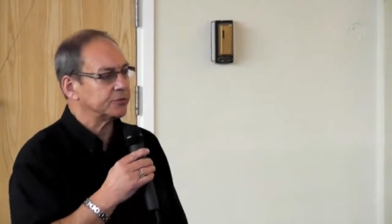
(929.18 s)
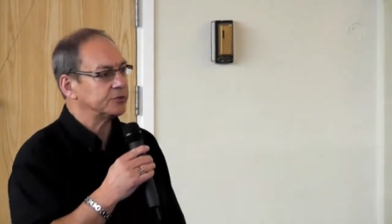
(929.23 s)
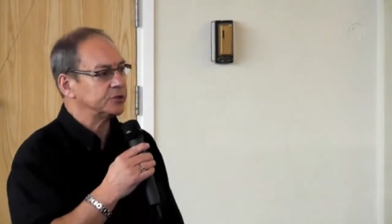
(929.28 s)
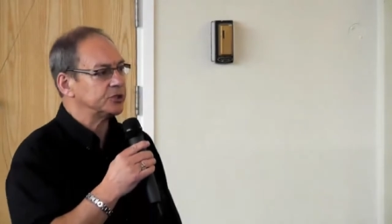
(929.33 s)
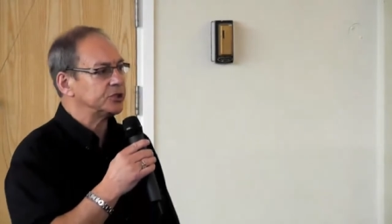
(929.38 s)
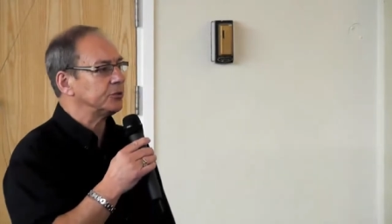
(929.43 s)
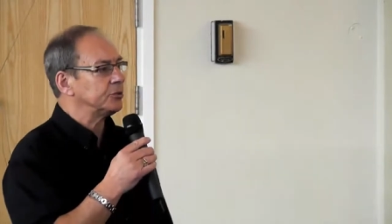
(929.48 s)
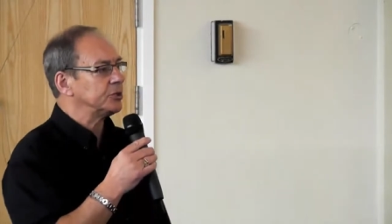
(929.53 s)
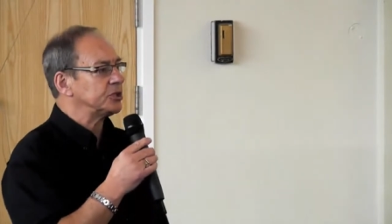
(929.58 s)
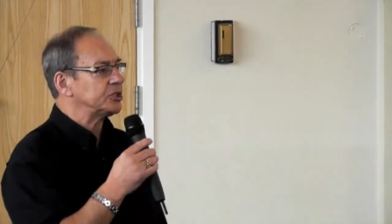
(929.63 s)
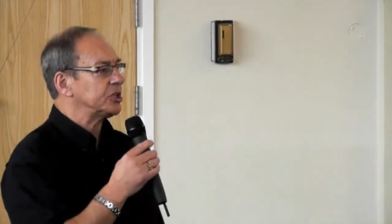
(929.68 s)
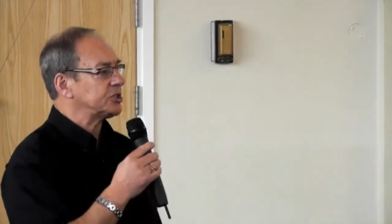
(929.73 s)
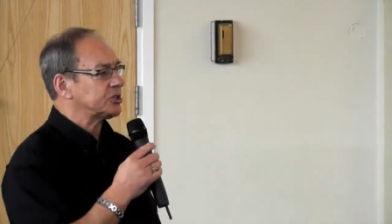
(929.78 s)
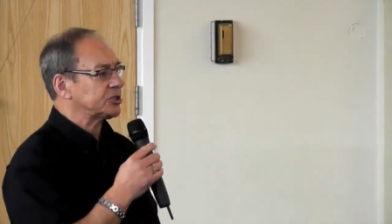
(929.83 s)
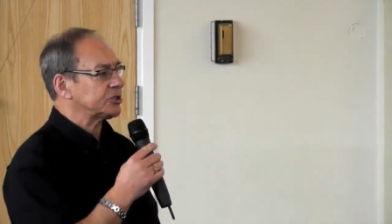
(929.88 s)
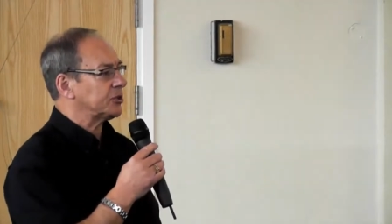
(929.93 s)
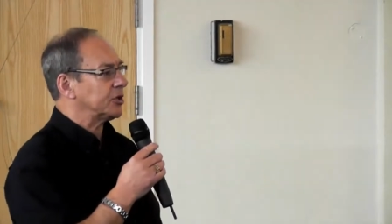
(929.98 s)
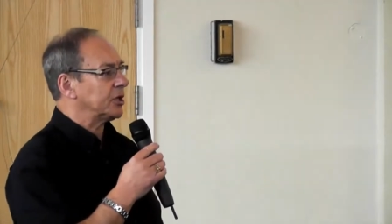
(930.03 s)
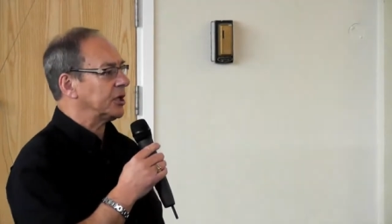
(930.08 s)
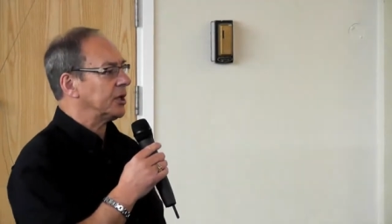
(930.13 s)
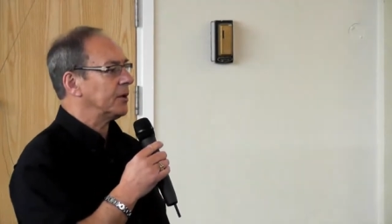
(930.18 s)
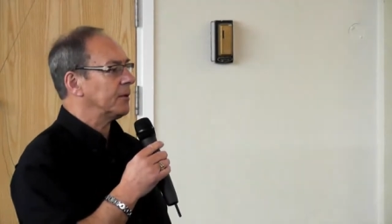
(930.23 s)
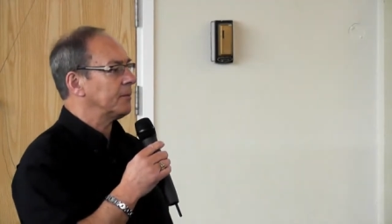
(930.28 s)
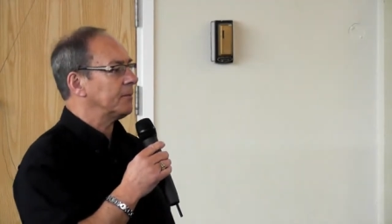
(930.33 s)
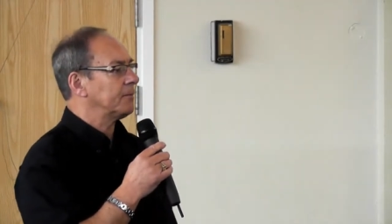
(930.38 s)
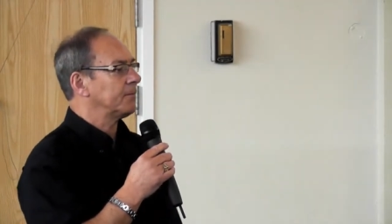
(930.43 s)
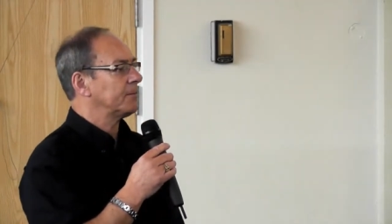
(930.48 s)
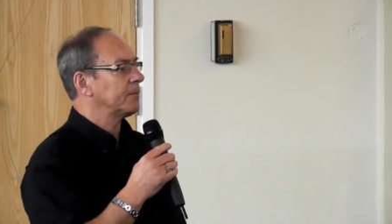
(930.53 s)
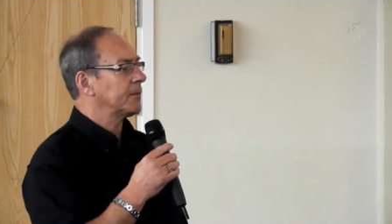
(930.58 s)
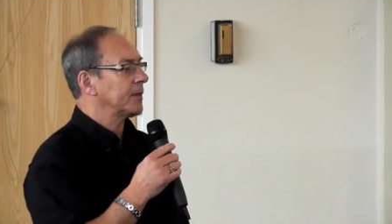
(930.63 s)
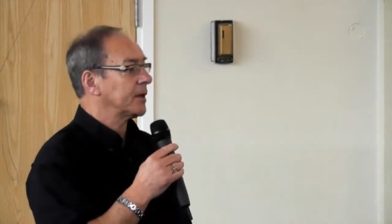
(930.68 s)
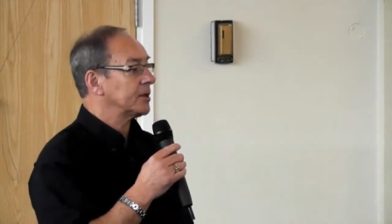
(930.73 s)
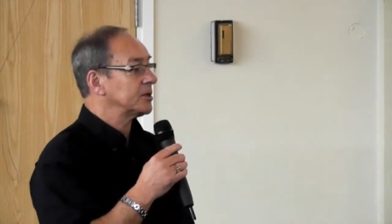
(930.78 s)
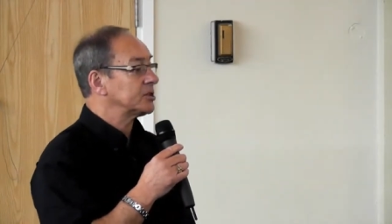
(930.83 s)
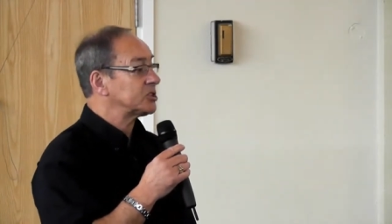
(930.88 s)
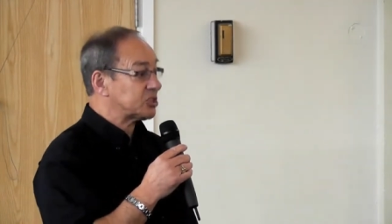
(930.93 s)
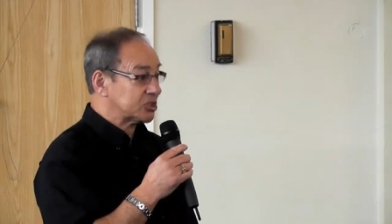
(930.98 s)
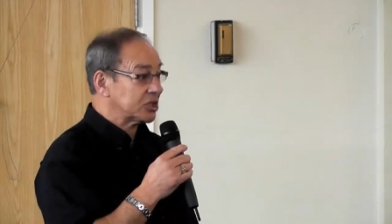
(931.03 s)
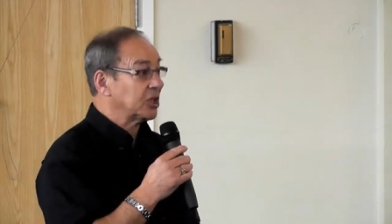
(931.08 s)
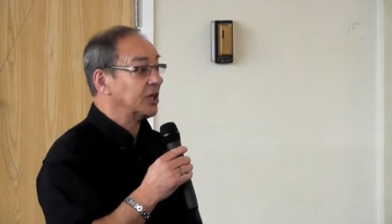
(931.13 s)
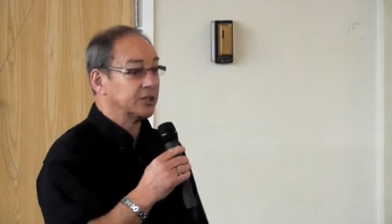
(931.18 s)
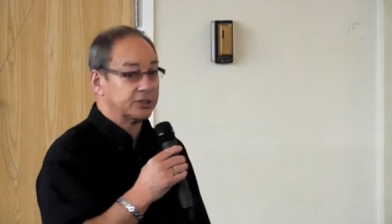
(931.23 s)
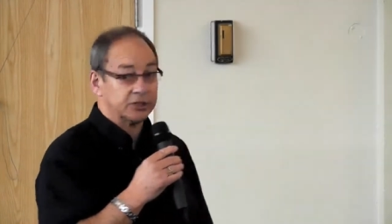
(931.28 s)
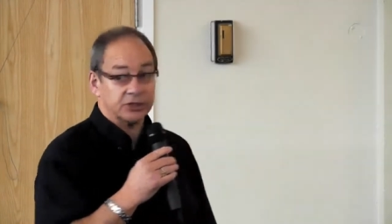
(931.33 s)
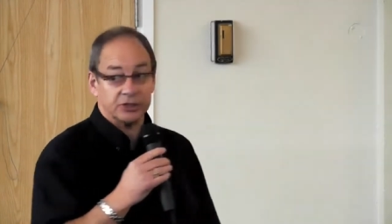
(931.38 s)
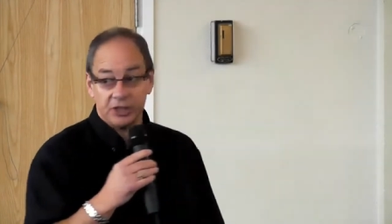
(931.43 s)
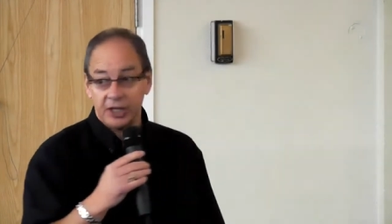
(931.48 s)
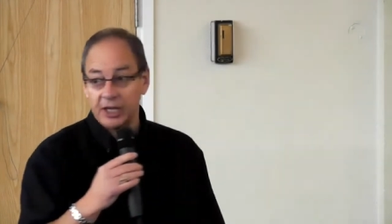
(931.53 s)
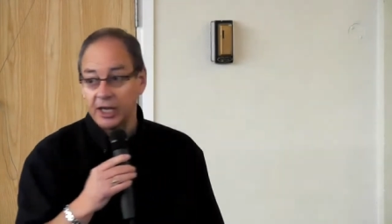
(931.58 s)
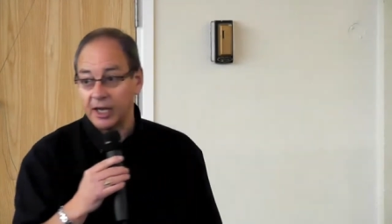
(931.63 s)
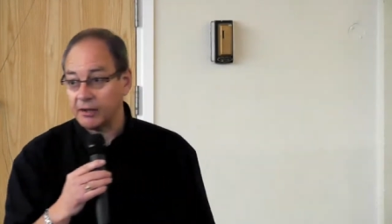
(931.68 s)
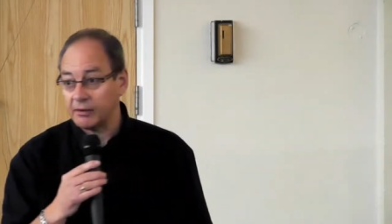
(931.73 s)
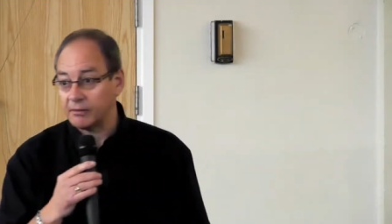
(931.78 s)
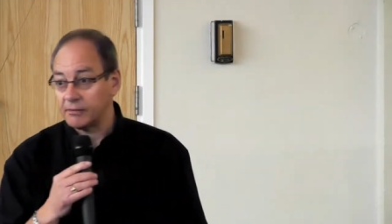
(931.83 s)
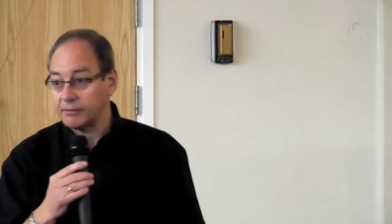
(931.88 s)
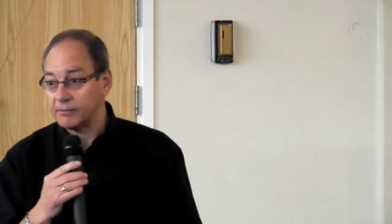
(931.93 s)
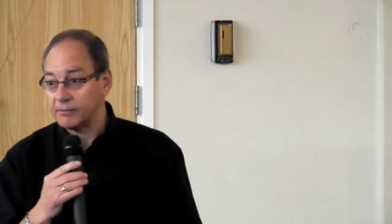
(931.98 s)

of Jewish history, still today.